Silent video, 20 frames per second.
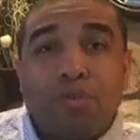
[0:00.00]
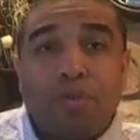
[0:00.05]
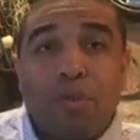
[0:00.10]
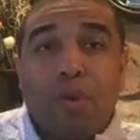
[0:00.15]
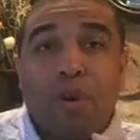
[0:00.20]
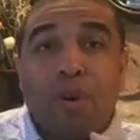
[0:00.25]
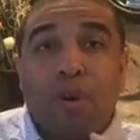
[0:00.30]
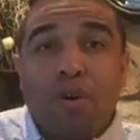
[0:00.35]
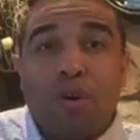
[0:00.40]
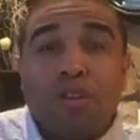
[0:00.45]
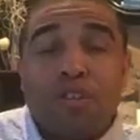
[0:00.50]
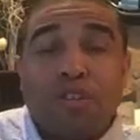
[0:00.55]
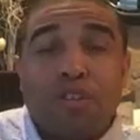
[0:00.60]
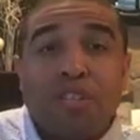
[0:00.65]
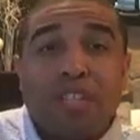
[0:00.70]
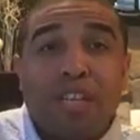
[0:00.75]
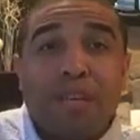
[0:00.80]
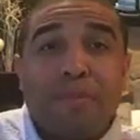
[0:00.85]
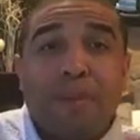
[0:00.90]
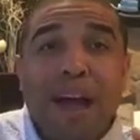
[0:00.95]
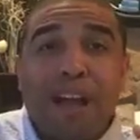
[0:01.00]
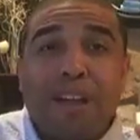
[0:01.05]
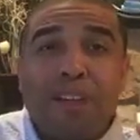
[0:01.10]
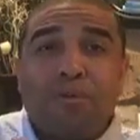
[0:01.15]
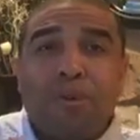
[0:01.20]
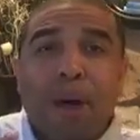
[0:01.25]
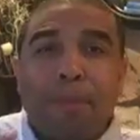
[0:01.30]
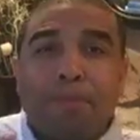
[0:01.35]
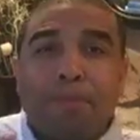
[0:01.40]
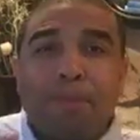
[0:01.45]
So on your team, how do you
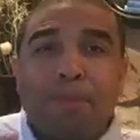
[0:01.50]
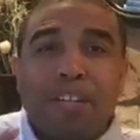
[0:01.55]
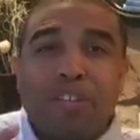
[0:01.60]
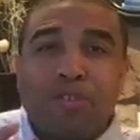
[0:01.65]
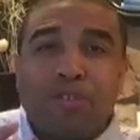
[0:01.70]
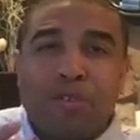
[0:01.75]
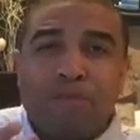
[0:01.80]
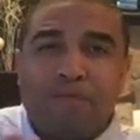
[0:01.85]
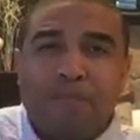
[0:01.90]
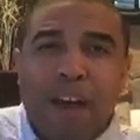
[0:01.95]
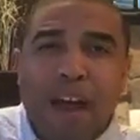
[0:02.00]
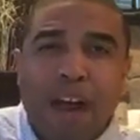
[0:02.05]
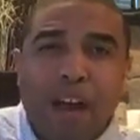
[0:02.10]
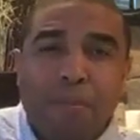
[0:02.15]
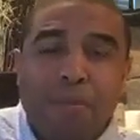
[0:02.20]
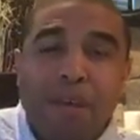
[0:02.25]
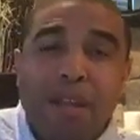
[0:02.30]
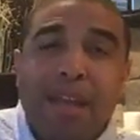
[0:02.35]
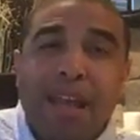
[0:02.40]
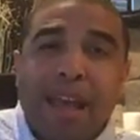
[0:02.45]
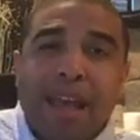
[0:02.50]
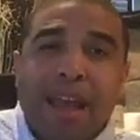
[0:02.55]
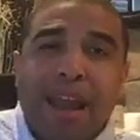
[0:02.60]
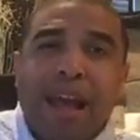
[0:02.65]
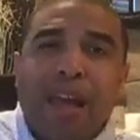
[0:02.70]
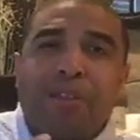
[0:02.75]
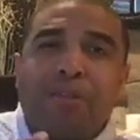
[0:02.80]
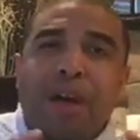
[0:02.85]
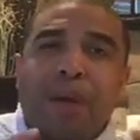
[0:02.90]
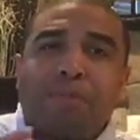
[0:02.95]
optimize your environment, and
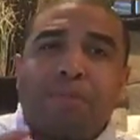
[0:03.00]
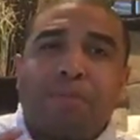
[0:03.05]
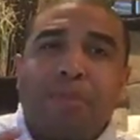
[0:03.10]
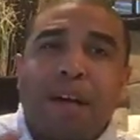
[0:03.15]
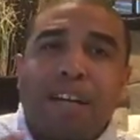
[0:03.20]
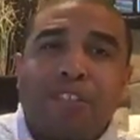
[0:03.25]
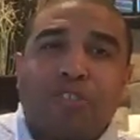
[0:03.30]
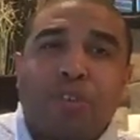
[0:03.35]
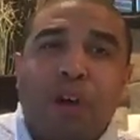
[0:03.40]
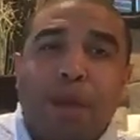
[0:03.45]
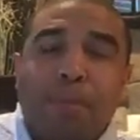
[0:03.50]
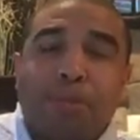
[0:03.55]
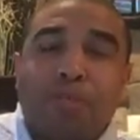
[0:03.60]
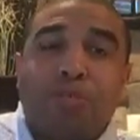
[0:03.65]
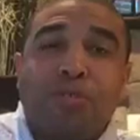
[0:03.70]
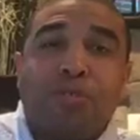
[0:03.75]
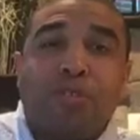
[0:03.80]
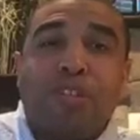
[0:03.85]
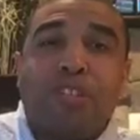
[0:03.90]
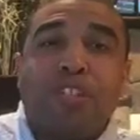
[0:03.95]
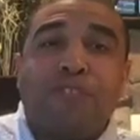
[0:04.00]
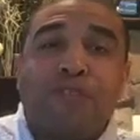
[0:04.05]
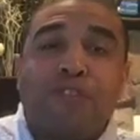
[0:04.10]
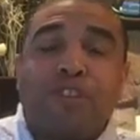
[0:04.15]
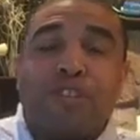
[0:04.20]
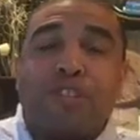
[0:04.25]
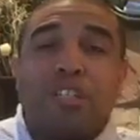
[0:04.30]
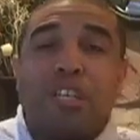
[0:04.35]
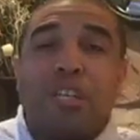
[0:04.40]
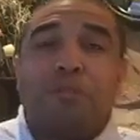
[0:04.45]
how you optimize your opportunities for
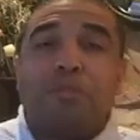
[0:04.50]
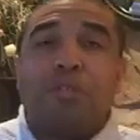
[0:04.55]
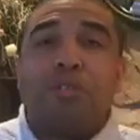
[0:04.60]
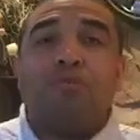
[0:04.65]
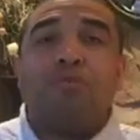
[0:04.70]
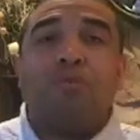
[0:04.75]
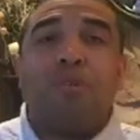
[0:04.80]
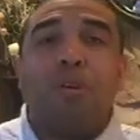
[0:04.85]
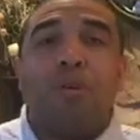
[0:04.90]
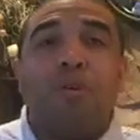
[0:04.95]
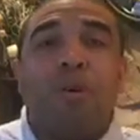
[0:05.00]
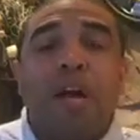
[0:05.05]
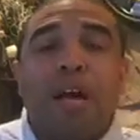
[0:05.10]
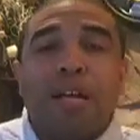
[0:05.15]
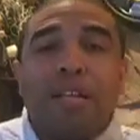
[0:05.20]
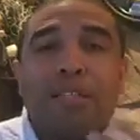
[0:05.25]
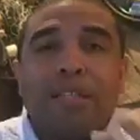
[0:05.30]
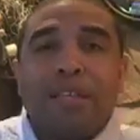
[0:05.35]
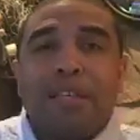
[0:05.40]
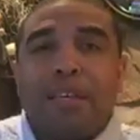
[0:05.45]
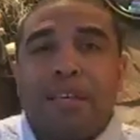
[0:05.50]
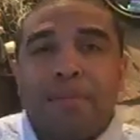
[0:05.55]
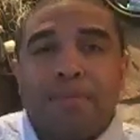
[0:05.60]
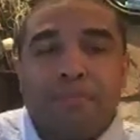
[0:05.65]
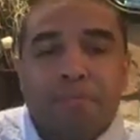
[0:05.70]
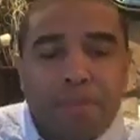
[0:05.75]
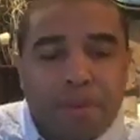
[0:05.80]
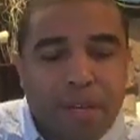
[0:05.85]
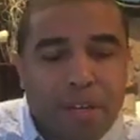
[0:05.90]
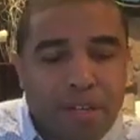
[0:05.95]
your team to grow, to
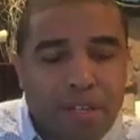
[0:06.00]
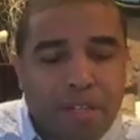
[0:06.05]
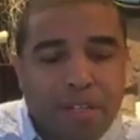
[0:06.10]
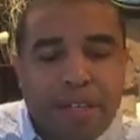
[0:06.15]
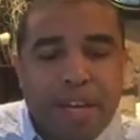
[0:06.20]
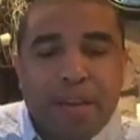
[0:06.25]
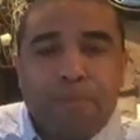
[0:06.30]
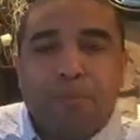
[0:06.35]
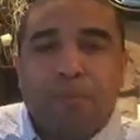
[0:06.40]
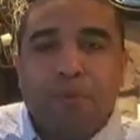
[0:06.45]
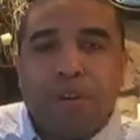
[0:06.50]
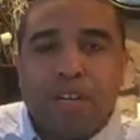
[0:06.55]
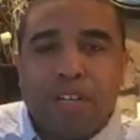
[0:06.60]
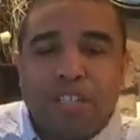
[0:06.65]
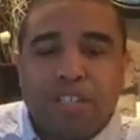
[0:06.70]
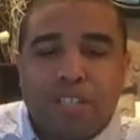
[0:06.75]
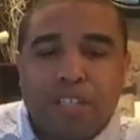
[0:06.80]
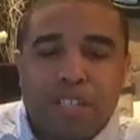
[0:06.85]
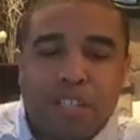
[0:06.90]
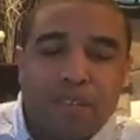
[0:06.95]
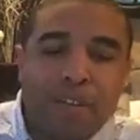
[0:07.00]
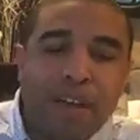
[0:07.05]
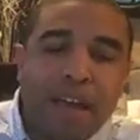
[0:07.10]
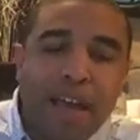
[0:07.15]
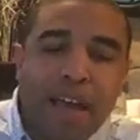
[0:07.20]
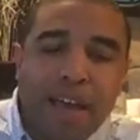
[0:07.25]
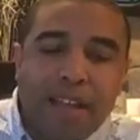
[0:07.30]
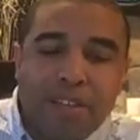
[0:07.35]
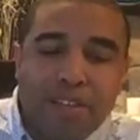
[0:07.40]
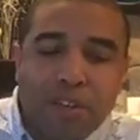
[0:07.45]
get bigger, to take more initiative.
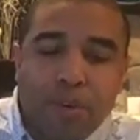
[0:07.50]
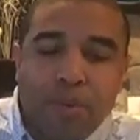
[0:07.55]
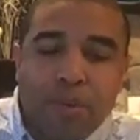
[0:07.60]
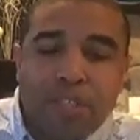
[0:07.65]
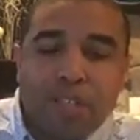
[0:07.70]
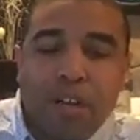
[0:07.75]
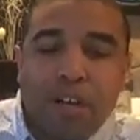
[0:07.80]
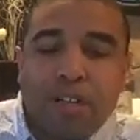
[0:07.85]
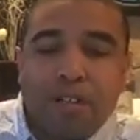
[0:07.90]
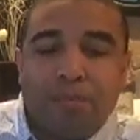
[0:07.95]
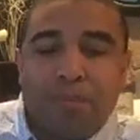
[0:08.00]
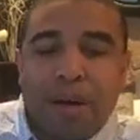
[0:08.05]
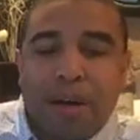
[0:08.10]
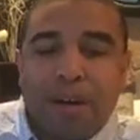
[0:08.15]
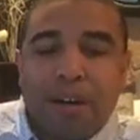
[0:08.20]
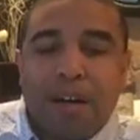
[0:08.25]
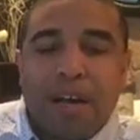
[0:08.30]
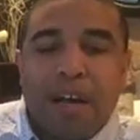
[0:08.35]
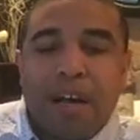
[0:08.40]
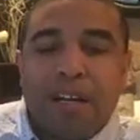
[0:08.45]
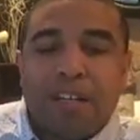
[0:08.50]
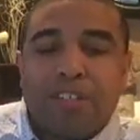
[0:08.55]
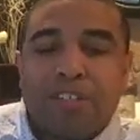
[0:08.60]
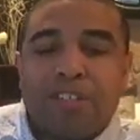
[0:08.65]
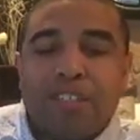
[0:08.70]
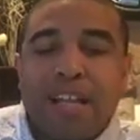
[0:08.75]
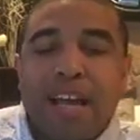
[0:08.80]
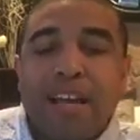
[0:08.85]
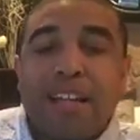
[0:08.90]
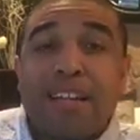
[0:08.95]
And so we talked about
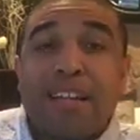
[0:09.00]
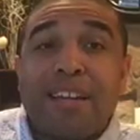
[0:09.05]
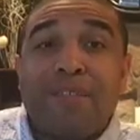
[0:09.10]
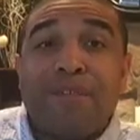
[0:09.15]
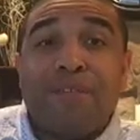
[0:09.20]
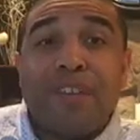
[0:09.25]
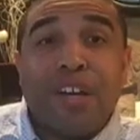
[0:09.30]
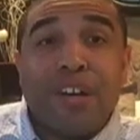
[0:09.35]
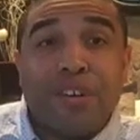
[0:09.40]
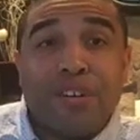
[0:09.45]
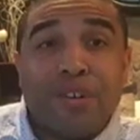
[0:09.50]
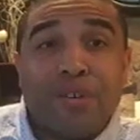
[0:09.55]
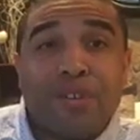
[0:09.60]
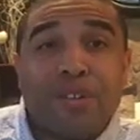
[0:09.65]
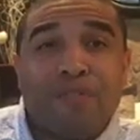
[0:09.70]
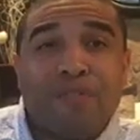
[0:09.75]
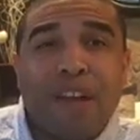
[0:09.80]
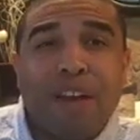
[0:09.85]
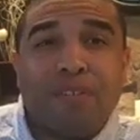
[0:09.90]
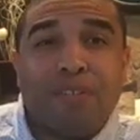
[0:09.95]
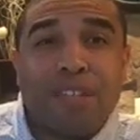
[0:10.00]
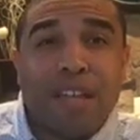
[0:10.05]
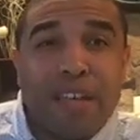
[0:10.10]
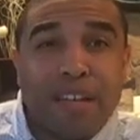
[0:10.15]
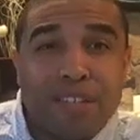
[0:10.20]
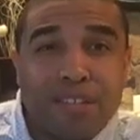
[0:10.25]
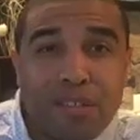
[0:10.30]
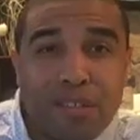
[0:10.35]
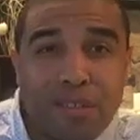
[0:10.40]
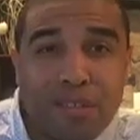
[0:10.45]
understanding that failure is
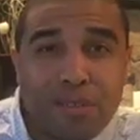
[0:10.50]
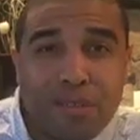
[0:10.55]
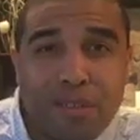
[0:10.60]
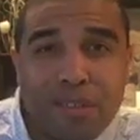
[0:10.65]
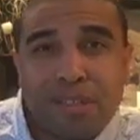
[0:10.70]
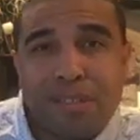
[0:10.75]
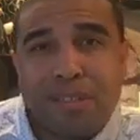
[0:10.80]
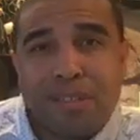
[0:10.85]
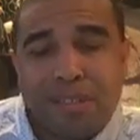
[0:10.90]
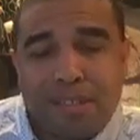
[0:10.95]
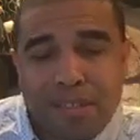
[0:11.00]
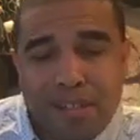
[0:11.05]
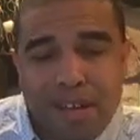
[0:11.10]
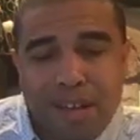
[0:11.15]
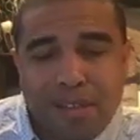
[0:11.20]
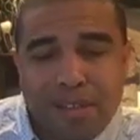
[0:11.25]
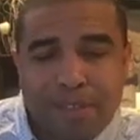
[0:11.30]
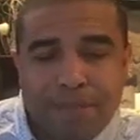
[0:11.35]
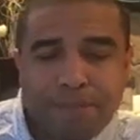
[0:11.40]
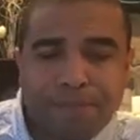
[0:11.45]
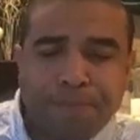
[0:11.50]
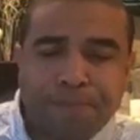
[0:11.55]
foundational to success.